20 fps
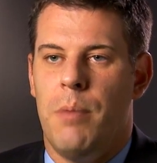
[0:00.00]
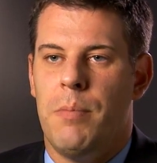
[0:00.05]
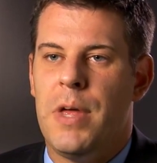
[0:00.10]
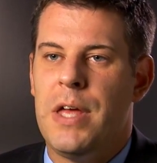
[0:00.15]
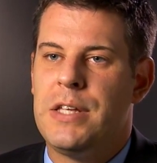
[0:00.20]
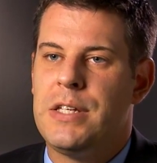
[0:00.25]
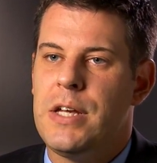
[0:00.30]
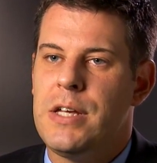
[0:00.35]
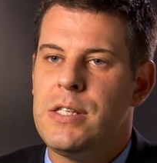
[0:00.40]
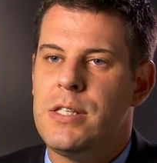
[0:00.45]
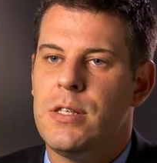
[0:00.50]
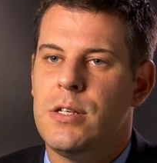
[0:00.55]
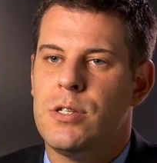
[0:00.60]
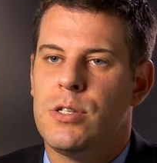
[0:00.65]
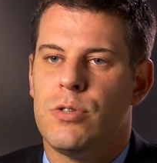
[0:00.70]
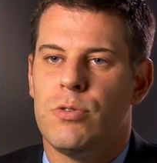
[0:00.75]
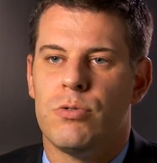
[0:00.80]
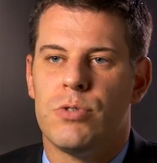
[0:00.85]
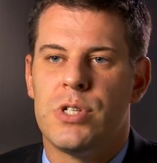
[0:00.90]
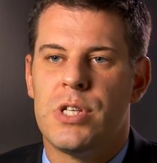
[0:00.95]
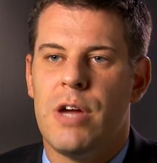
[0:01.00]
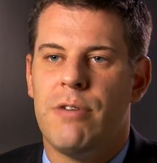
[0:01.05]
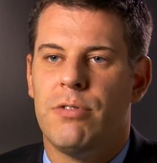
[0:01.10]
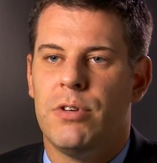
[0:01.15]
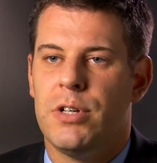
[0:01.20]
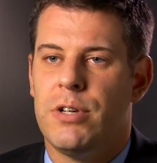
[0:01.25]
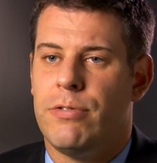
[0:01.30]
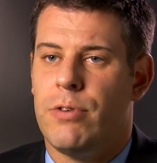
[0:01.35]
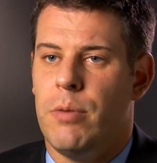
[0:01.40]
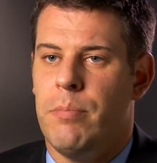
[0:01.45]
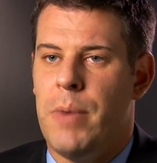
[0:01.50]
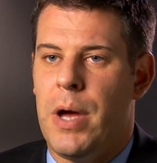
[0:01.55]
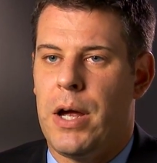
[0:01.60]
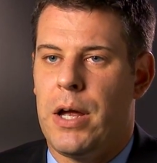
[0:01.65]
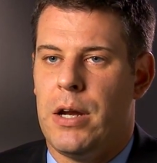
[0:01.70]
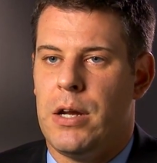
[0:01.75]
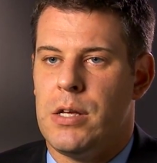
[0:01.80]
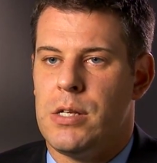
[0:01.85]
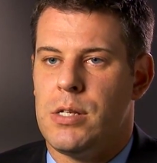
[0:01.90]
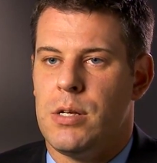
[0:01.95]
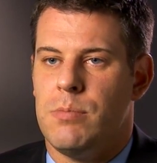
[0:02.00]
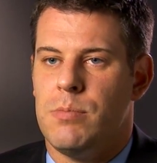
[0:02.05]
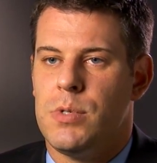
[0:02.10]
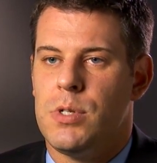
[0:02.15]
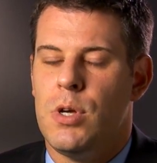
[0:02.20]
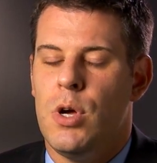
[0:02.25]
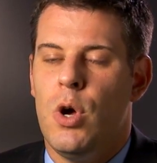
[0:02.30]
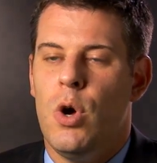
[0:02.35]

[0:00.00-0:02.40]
It does this through several different mechanisms.